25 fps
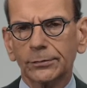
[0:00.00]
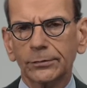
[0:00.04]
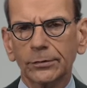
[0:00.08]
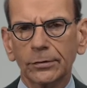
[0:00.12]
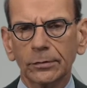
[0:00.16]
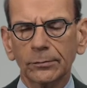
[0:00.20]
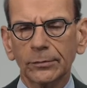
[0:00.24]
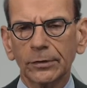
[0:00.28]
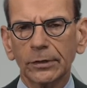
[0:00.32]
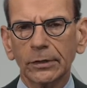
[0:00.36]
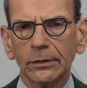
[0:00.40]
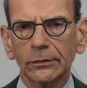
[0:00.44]
to
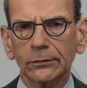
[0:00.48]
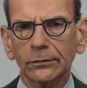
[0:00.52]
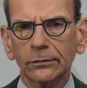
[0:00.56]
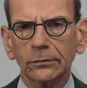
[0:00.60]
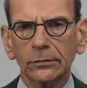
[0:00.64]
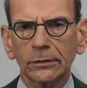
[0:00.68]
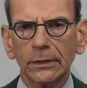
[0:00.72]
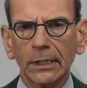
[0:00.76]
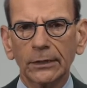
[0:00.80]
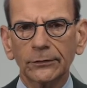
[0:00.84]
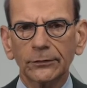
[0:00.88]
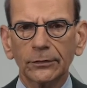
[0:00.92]
me
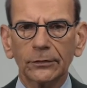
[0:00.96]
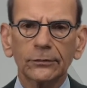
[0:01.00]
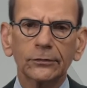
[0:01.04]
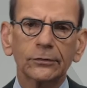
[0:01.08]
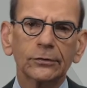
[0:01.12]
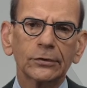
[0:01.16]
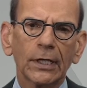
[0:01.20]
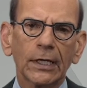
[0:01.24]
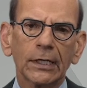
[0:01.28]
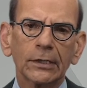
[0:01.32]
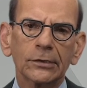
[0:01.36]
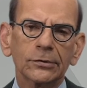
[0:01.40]
still has a
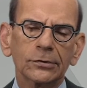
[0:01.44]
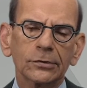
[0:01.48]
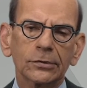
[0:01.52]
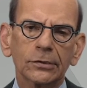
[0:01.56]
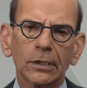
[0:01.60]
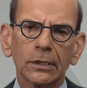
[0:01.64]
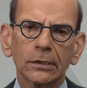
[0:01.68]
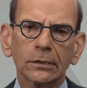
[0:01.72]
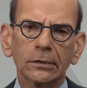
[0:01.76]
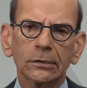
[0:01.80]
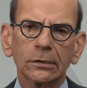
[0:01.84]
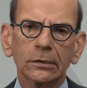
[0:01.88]
stench
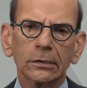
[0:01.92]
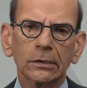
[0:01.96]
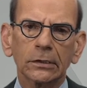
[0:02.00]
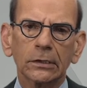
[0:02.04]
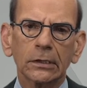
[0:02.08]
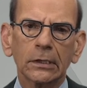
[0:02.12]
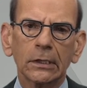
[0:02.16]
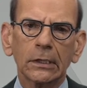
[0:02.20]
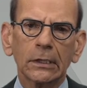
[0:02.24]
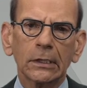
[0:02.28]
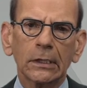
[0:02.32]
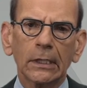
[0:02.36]
that
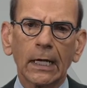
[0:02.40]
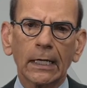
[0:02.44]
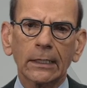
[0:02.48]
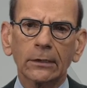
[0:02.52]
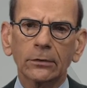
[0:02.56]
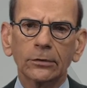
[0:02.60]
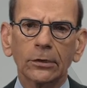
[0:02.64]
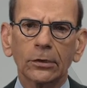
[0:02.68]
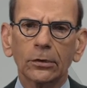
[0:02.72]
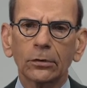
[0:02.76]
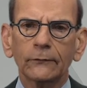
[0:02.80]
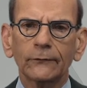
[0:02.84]
I
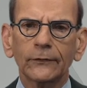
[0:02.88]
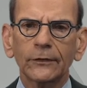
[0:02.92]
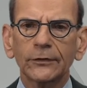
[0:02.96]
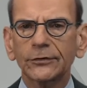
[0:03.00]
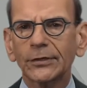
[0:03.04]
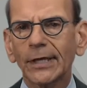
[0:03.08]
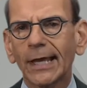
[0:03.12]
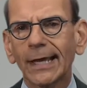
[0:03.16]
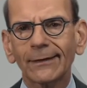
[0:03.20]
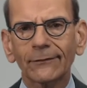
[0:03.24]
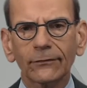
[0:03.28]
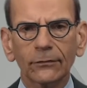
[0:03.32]
don't know if it's
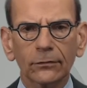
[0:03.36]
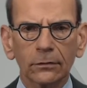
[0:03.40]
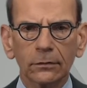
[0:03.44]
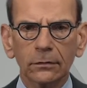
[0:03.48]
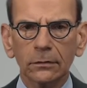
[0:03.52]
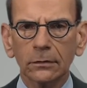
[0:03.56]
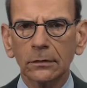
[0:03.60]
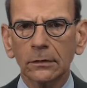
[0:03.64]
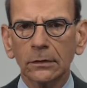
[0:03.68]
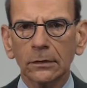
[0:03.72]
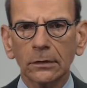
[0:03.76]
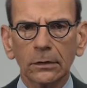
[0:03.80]
ever
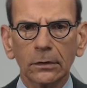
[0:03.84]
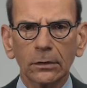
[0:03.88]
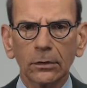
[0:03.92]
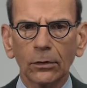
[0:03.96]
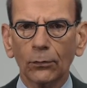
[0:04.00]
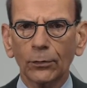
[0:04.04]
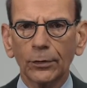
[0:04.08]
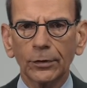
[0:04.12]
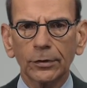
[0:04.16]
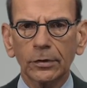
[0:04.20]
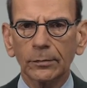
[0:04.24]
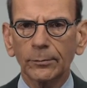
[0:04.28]

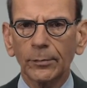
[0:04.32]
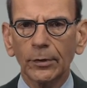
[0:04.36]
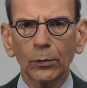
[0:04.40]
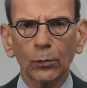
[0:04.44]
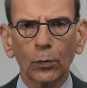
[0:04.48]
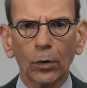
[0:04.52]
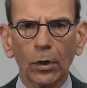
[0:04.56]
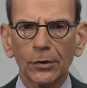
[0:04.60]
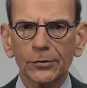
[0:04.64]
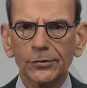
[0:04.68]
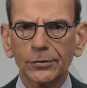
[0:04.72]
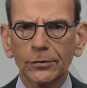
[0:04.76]
going to be
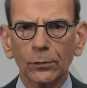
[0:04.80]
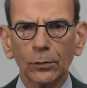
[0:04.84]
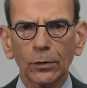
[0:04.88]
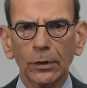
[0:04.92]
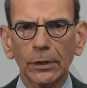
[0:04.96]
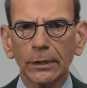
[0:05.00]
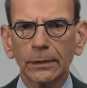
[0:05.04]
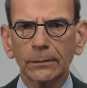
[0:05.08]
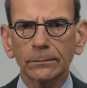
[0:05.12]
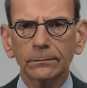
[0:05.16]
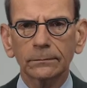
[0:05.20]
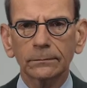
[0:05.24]
washed away.